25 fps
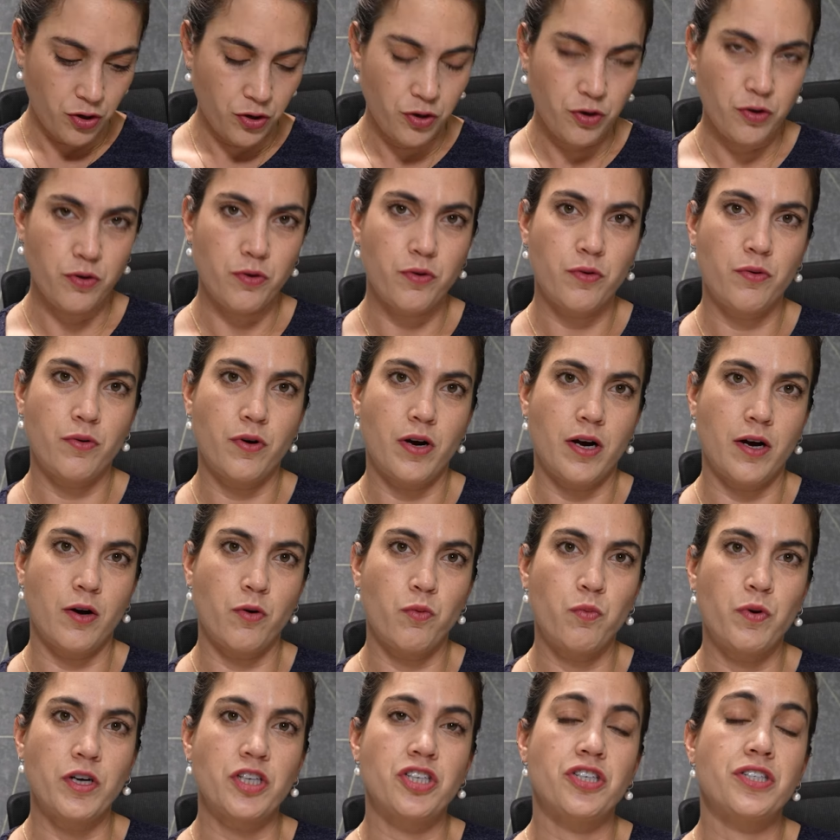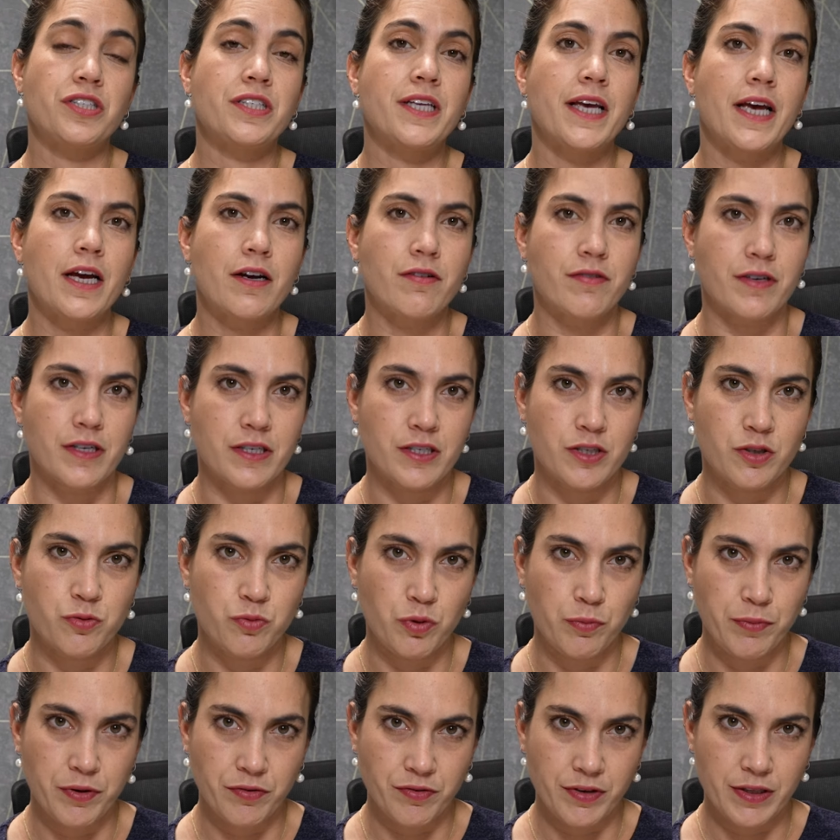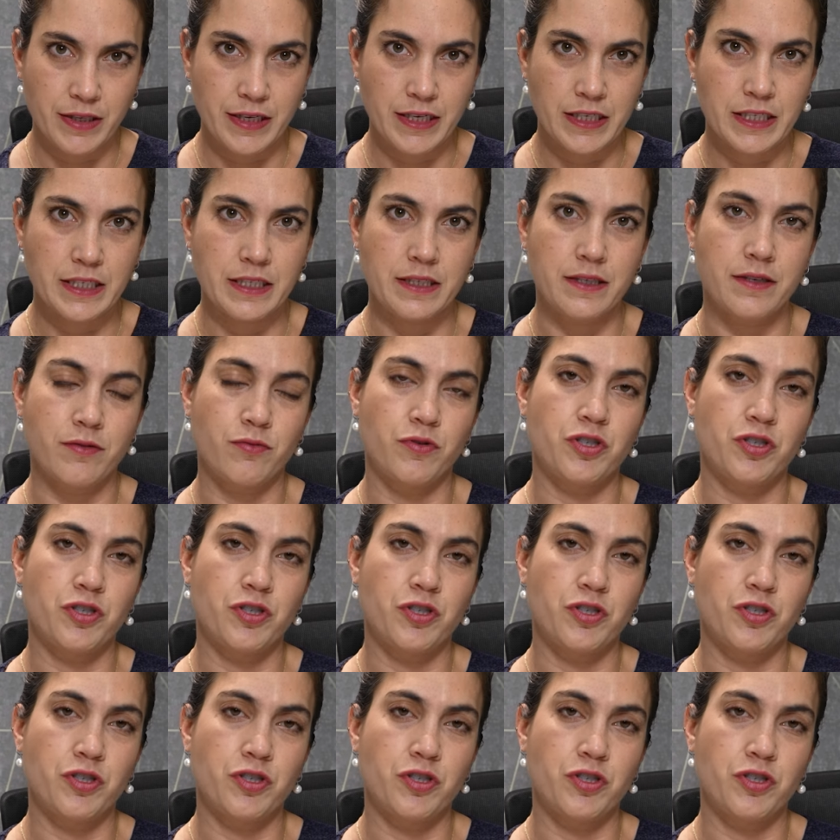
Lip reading: which terrorist will be released,